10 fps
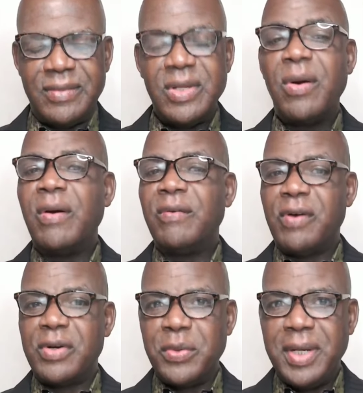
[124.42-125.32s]

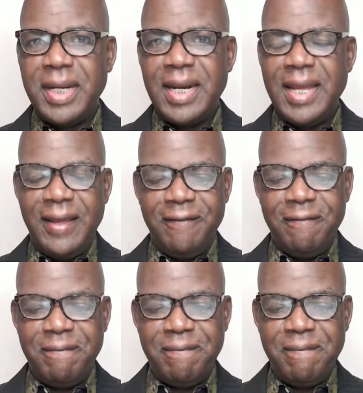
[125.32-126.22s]
Unfortunately,
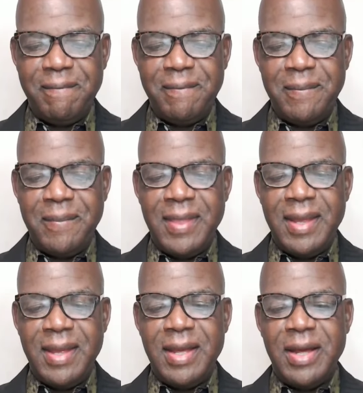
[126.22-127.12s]

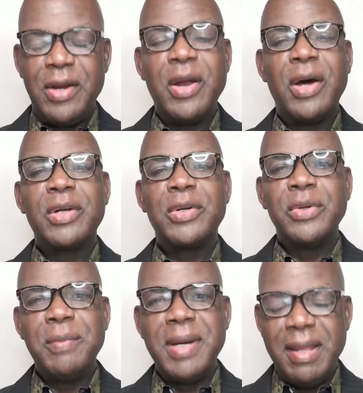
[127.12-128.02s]
not too
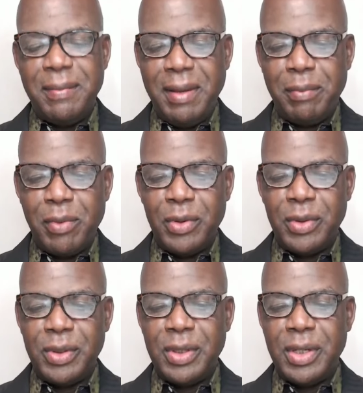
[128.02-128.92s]
many
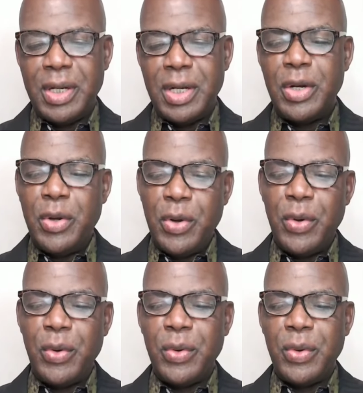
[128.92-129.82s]
people
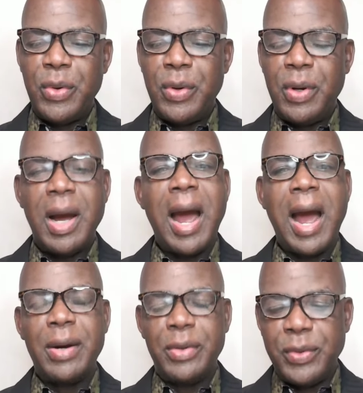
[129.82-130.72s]
know
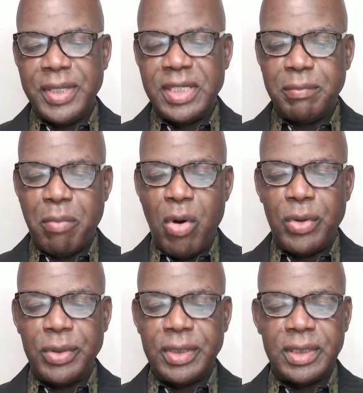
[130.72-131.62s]
how to respond